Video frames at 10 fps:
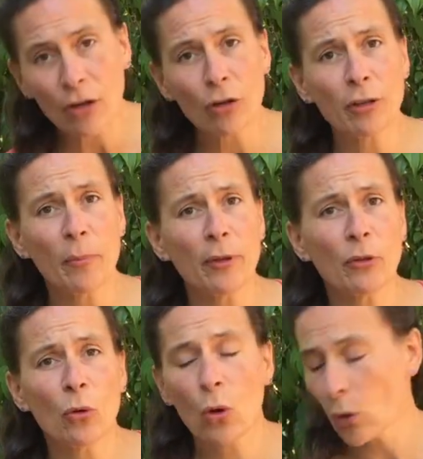they're a little bit
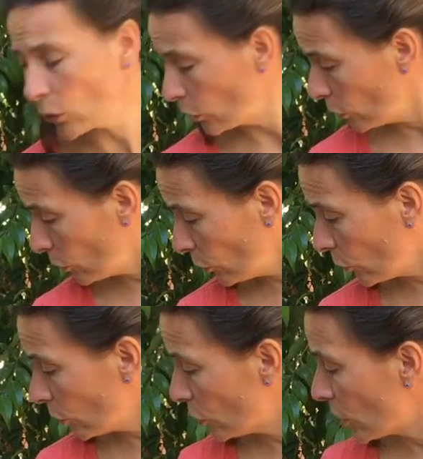too long,
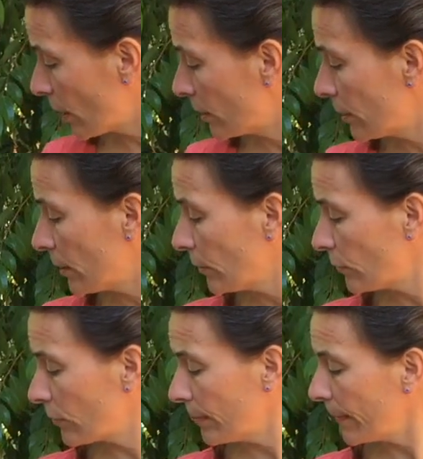you could just
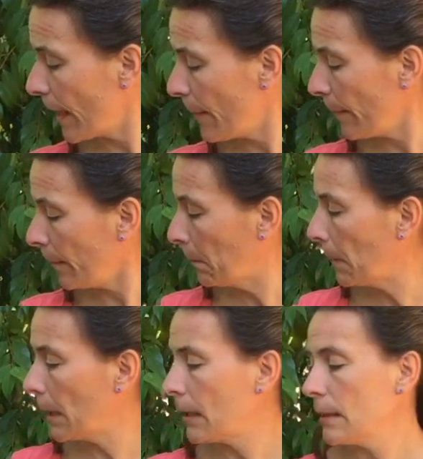trim them.
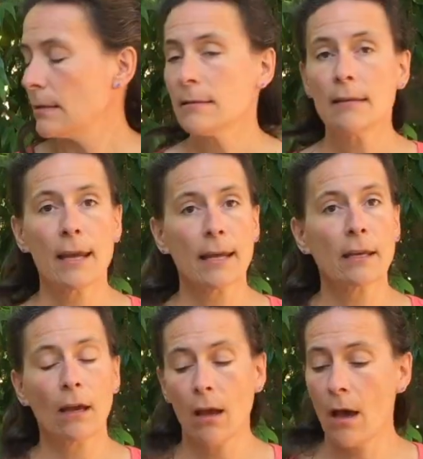
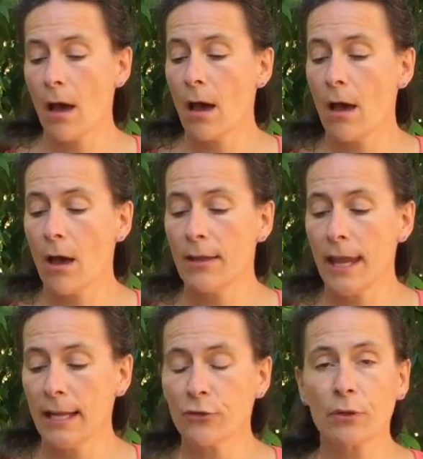Take a
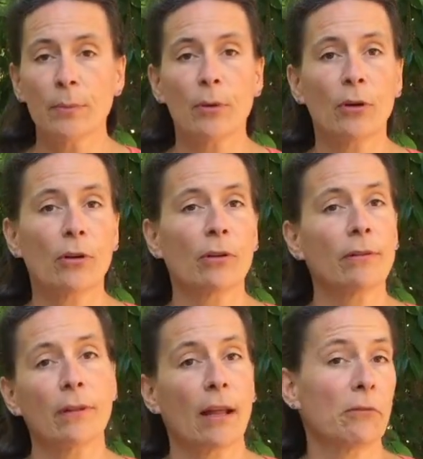nail trimmer
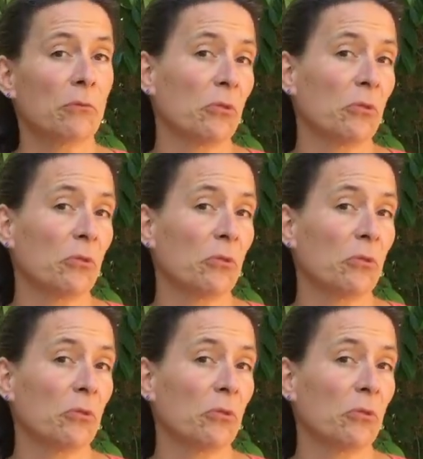that